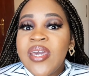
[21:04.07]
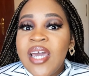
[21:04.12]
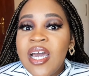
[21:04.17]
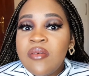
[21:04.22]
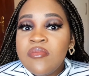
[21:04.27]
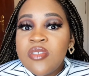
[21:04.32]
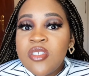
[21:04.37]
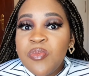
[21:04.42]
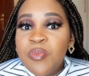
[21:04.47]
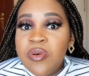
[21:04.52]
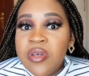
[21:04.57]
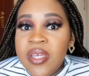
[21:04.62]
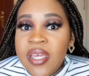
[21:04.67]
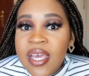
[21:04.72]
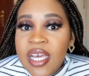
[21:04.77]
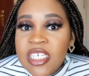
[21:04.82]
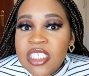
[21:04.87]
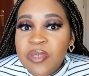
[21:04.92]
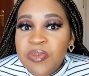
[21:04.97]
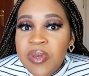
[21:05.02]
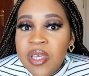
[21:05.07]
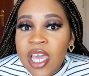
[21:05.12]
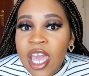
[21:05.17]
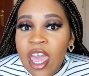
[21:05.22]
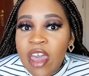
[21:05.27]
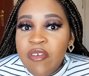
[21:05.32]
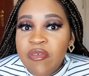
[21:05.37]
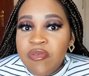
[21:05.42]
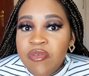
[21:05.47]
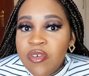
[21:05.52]
it comes to putting
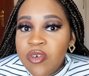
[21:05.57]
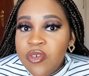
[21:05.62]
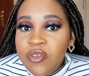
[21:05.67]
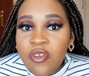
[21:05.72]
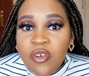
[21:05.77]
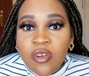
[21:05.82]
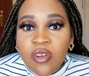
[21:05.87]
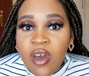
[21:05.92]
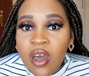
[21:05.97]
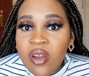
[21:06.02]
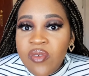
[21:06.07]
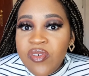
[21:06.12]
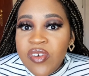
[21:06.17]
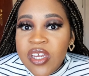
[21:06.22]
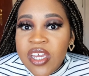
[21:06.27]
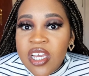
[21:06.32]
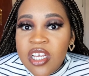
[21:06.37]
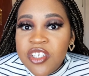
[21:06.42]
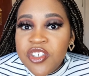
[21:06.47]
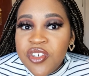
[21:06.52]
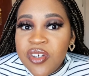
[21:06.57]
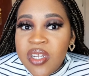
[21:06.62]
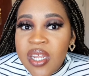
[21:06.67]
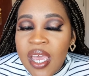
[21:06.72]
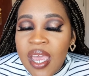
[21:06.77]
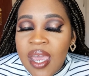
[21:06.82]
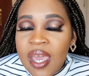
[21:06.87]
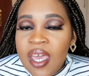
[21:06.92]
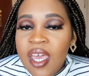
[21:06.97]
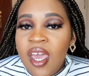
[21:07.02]
spf do not forget your
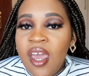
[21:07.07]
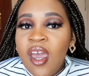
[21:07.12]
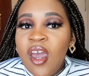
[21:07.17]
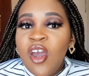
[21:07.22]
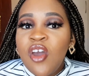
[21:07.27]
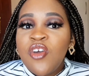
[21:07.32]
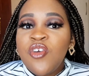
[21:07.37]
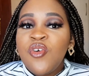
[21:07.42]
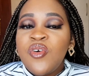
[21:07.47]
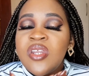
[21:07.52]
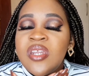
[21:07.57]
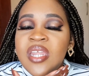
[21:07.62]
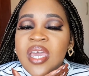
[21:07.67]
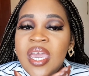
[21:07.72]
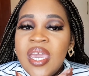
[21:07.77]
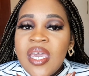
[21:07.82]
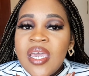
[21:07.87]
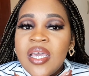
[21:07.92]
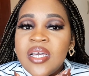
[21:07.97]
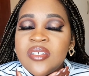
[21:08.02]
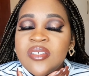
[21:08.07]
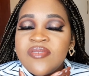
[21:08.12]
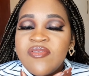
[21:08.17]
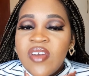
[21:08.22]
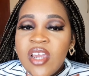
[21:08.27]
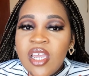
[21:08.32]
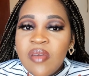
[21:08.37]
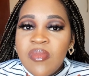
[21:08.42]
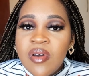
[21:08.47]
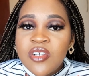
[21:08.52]
neck your neck is
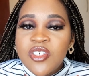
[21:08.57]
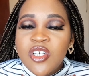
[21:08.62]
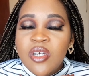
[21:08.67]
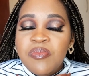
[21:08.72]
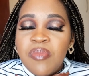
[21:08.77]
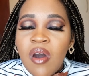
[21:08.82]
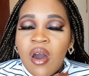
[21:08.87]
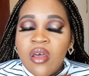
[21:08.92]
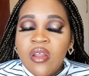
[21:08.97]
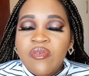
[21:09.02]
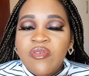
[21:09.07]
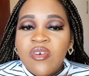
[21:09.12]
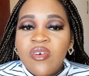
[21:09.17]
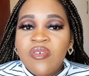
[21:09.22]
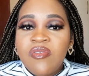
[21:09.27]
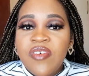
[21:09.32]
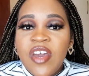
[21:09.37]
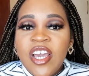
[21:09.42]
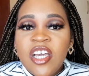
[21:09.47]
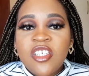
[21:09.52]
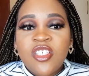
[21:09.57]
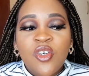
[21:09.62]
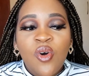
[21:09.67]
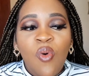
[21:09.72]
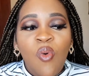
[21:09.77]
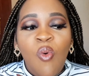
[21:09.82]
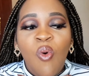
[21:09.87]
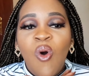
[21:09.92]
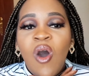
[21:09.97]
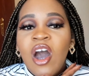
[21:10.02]
very much a part of your face
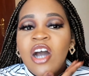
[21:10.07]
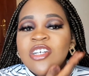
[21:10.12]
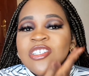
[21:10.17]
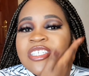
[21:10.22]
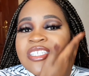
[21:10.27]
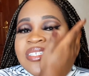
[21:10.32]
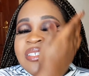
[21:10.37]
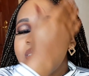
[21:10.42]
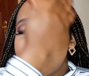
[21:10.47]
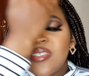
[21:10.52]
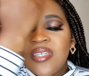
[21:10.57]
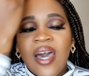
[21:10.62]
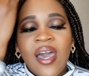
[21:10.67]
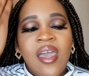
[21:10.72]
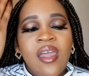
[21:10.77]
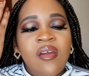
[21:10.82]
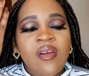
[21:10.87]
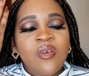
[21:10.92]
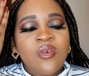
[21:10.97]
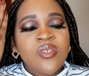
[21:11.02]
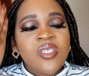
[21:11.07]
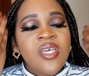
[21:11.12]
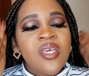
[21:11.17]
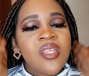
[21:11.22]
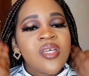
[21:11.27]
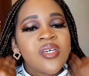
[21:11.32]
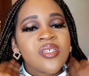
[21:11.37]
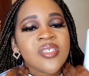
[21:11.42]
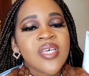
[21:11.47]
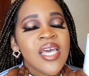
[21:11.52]
wash this entire area you see
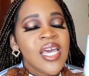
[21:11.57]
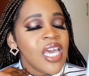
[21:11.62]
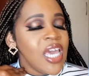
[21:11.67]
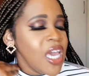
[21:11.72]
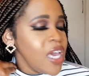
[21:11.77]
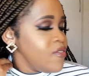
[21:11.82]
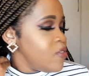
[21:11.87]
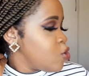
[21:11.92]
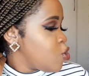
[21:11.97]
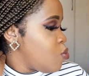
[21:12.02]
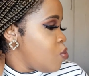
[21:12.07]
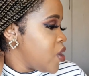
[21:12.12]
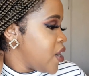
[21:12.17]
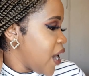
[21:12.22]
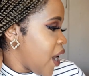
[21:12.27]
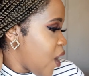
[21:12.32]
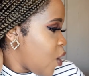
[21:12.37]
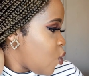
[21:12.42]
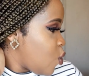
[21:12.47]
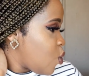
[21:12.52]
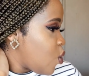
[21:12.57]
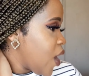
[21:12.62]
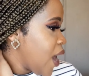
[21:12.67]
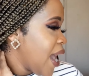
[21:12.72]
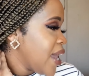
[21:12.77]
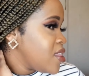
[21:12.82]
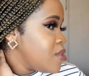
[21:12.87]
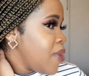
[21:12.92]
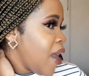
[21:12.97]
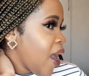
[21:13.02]
this even
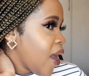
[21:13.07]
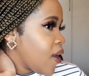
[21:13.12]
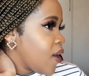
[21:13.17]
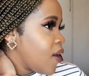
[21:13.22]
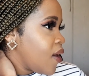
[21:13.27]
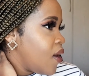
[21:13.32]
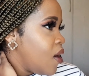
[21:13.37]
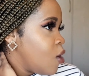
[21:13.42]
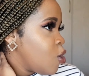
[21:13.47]
at the back